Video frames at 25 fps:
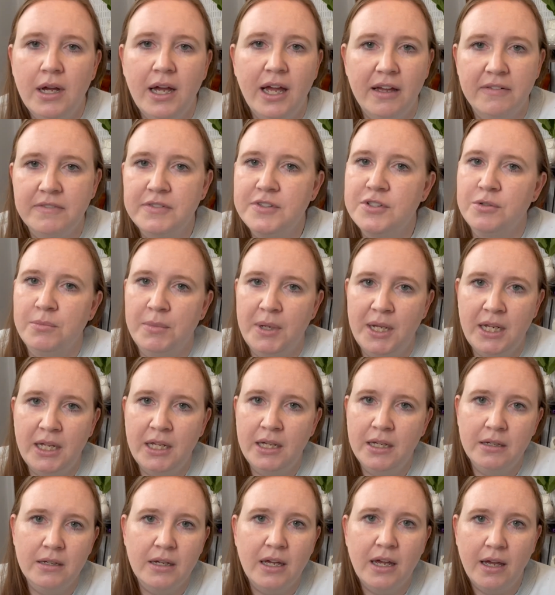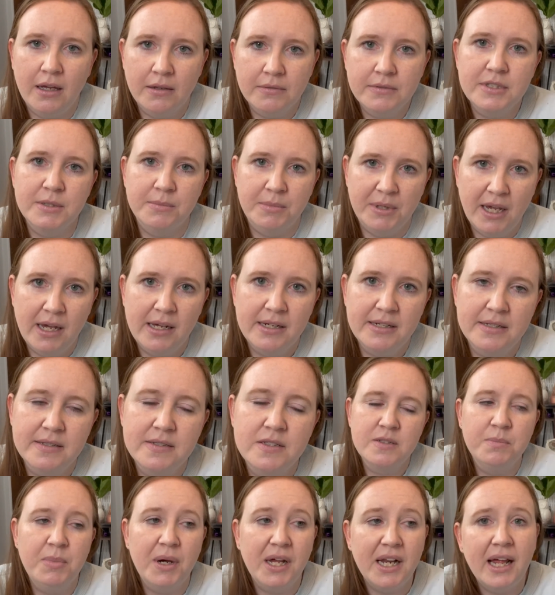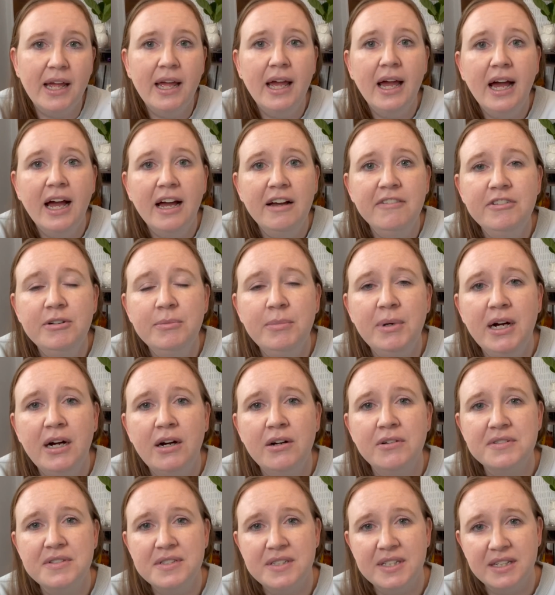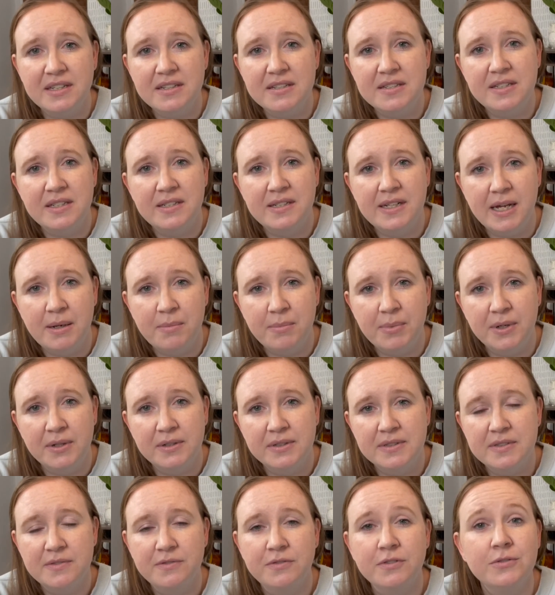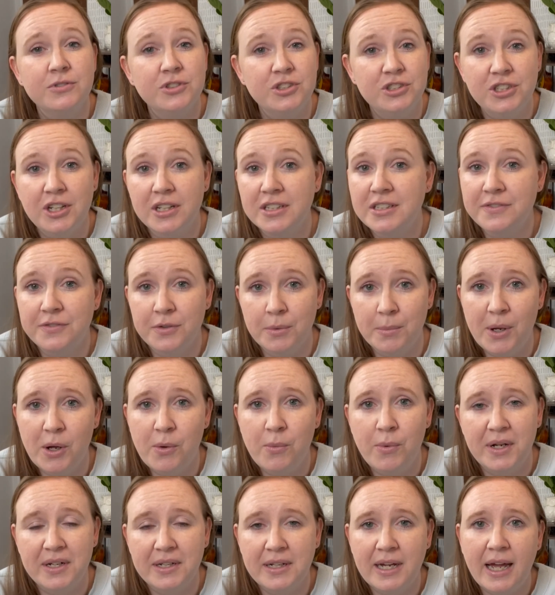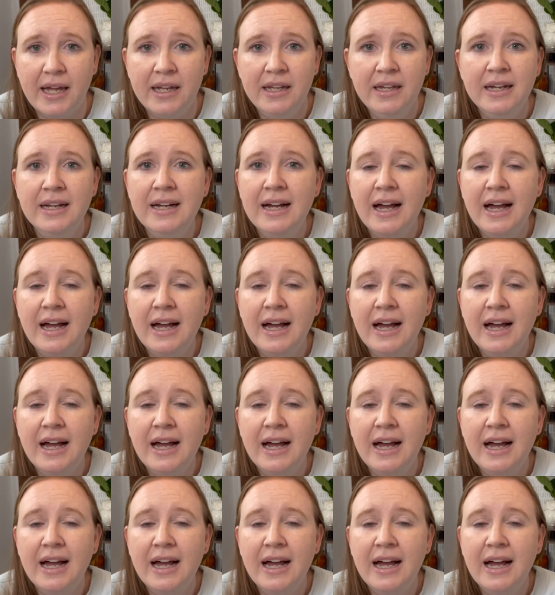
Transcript: too many, to be honest, but I have about 60 diapers just for my one guy.